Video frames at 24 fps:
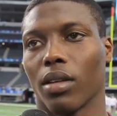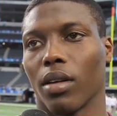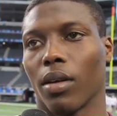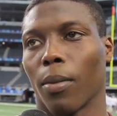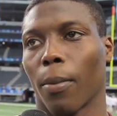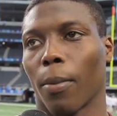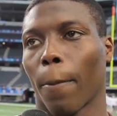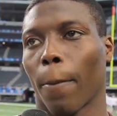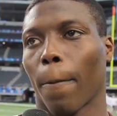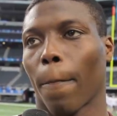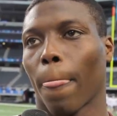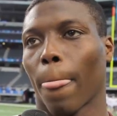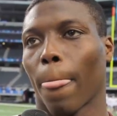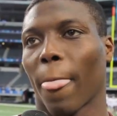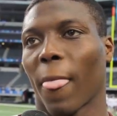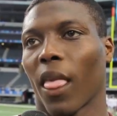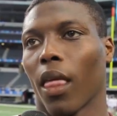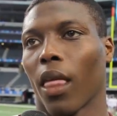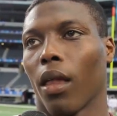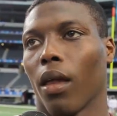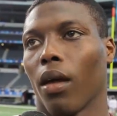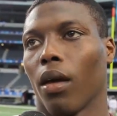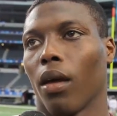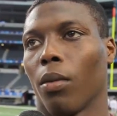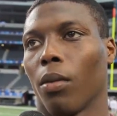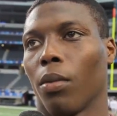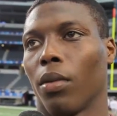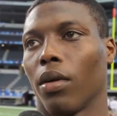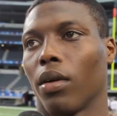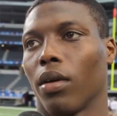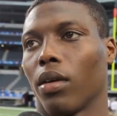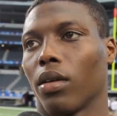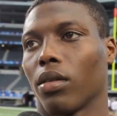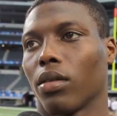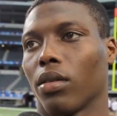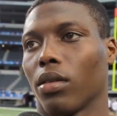And
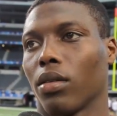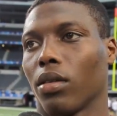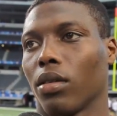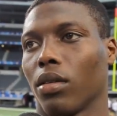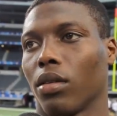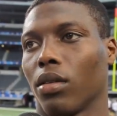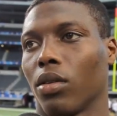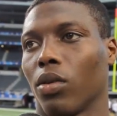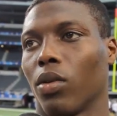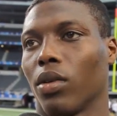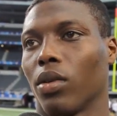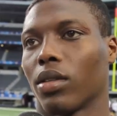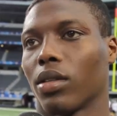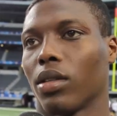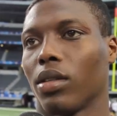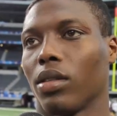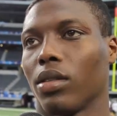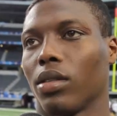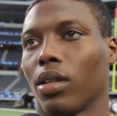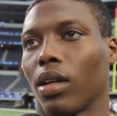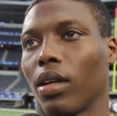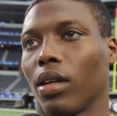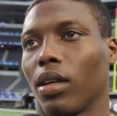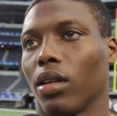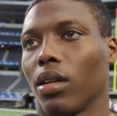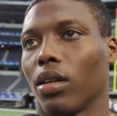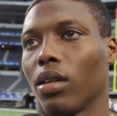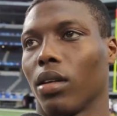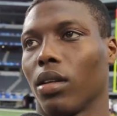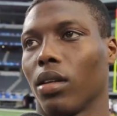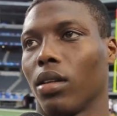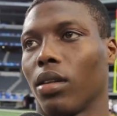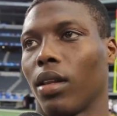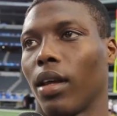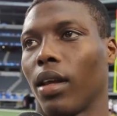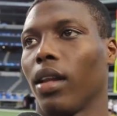but the one thing, like,
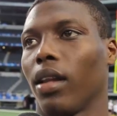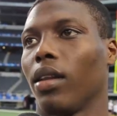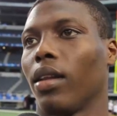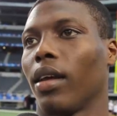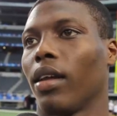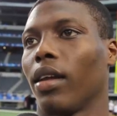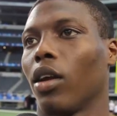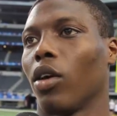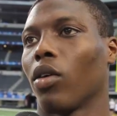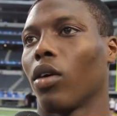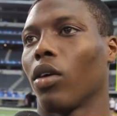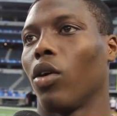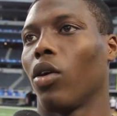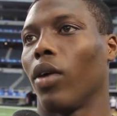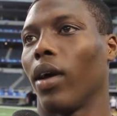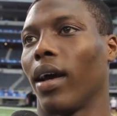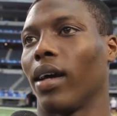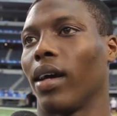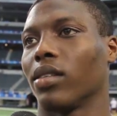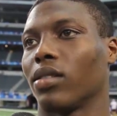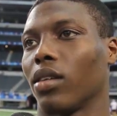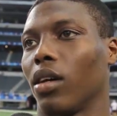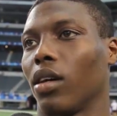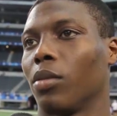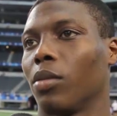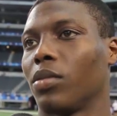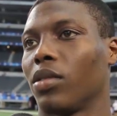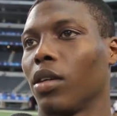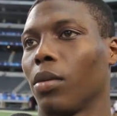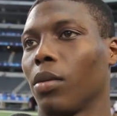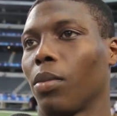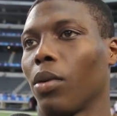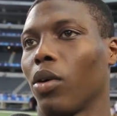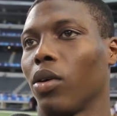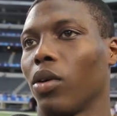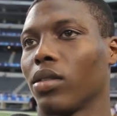they don't go as up
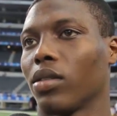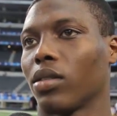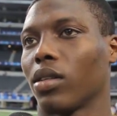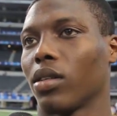tempo as